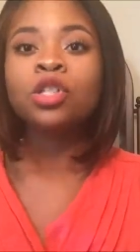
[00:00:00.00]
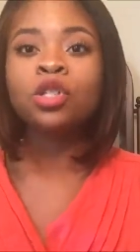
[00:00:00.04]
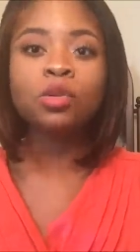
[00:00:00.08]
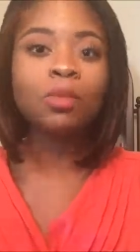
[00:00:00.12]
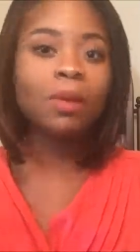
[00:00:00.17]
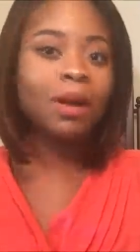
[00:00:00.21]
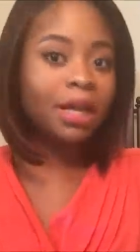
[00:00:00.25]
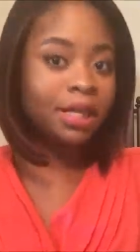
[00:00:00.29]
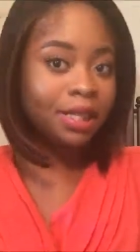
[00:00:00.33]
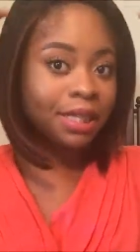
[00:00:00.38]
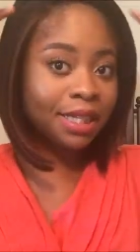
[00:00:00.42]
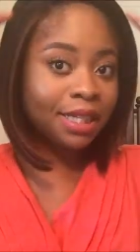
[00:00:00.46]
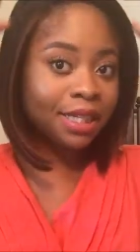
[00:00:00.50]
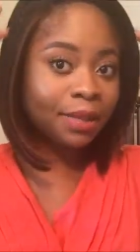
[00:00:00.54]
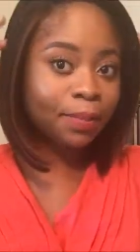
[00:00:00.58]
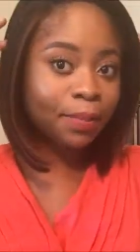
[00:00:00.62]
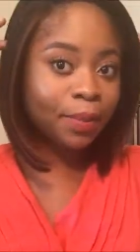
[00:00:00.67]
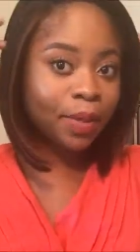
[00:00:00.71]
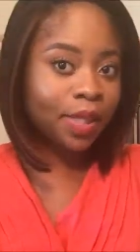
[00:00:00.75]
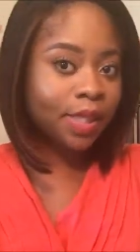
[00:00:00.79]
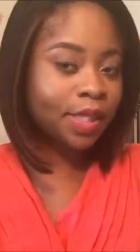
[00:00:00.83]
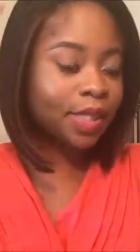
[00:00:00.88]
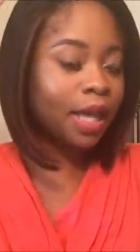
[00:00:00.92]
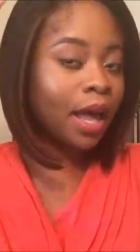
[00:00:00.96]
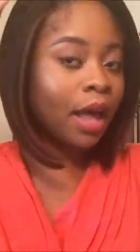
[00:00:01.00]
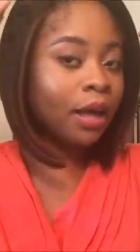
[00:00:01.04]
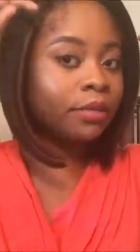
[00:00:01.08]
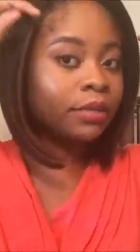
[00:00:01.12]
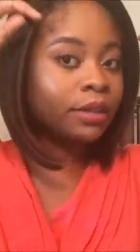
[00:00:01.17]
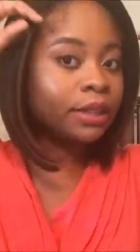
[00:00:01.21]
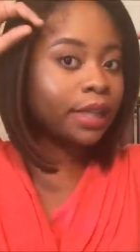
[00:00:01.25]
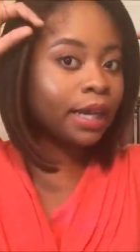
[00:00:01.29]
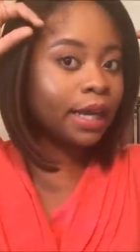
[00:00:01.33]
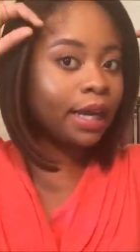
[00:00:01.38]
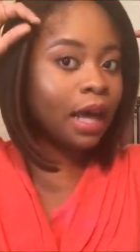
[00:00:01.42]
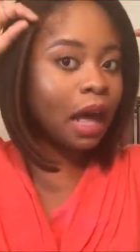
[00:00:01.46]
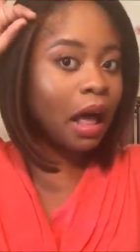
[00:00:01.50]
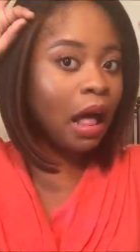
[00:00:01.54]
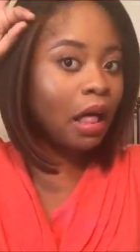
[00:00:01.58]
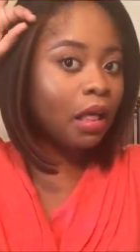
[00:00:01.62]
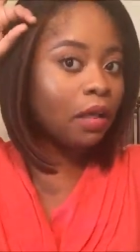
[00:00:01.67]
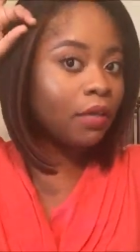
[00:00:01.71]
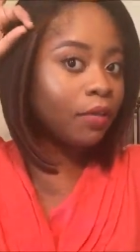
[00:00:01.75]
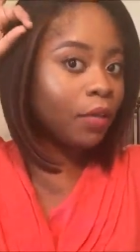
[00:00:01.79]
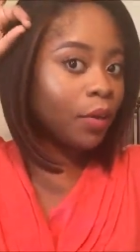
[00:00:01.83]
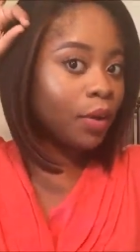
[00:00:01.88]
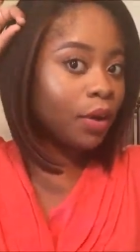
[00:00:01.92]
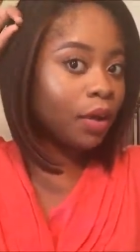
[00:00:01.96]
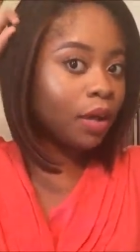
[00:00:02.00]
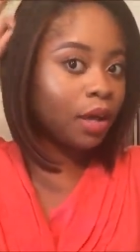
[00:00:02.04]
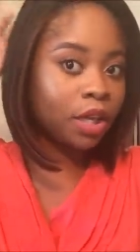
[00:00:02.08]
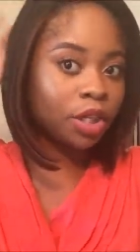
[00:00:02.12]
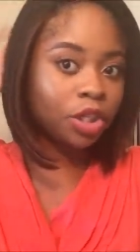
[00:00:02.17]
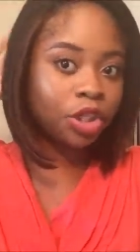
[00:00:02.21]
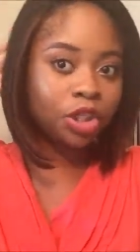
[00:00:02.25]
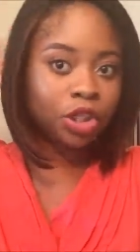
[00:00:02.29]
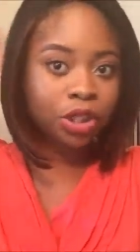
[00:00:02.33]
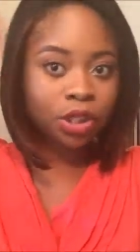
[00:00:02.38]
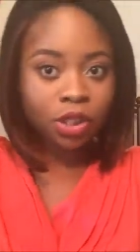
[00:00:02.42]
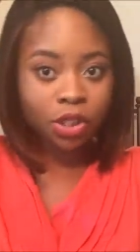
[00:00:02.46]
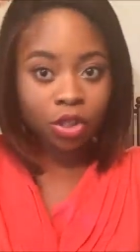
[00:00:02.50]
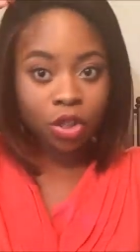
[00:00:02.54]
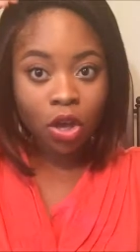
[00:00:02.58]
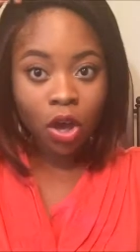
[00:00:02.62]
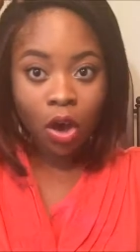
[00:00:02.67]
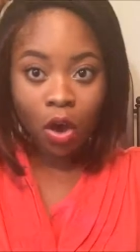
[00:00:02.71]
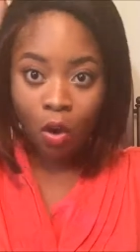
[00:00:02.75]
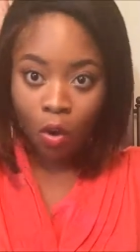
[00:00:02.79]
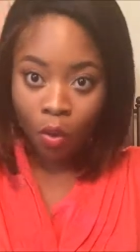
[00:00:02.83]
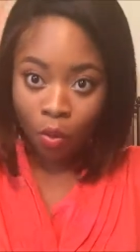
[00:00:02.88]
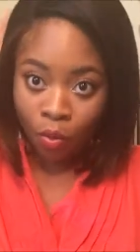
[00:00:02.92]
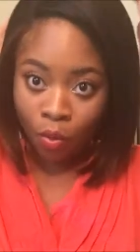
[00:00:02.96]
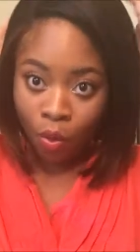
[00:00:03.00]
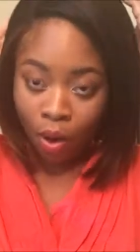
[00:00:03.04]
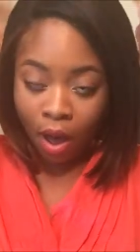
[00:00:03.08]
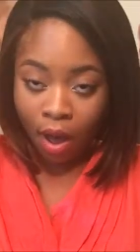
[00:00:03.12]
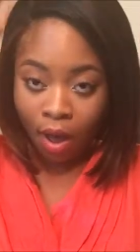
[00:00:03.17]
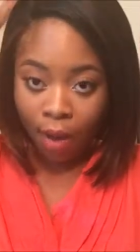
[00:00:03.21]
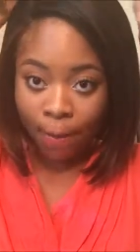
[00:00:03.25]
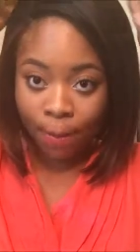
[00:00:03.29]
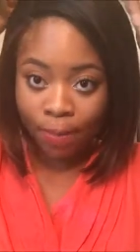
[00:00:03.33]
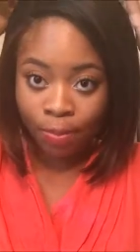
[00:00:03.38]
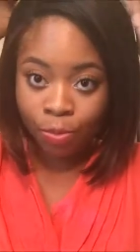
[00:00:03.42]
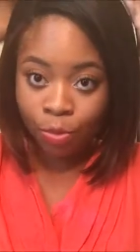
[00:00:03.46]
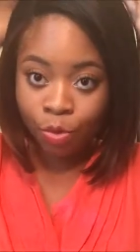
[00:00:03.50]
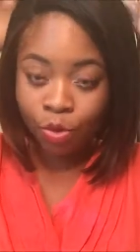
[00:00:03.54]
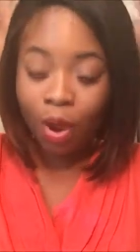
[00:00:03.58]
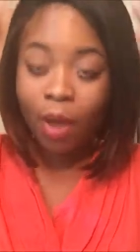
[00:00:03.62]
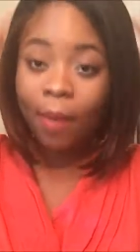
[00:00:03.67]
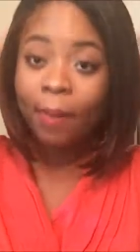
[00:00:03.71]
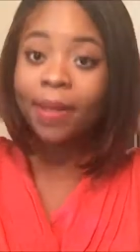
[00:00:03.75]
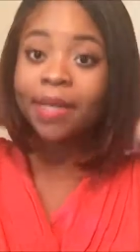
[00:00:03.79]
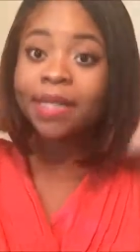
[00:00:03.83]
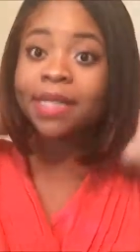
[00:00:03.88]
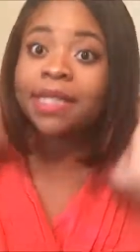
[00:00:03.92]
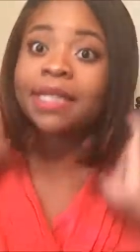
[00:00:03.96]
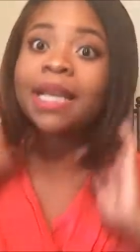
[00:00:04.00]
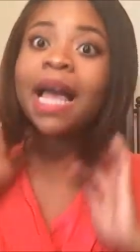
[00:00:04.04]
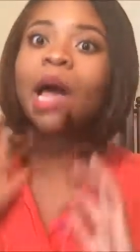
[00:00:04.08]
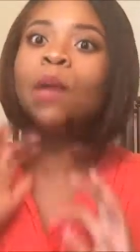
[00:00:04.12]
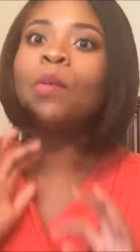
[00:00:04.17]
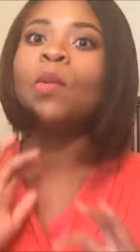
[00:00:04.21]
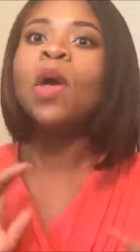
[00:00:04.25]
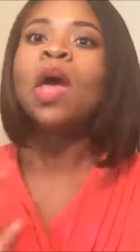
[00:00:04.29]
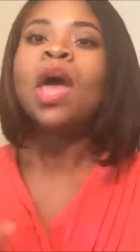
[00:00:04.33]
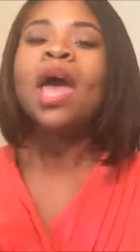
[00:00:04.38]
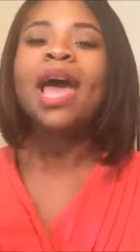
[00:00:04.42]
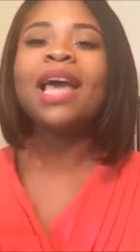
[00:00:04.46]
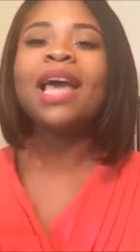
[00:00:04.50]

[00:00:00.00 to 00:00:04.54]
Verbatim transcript: So while it's in the braids, I'll take olive oil and just go um, throughout my scalp.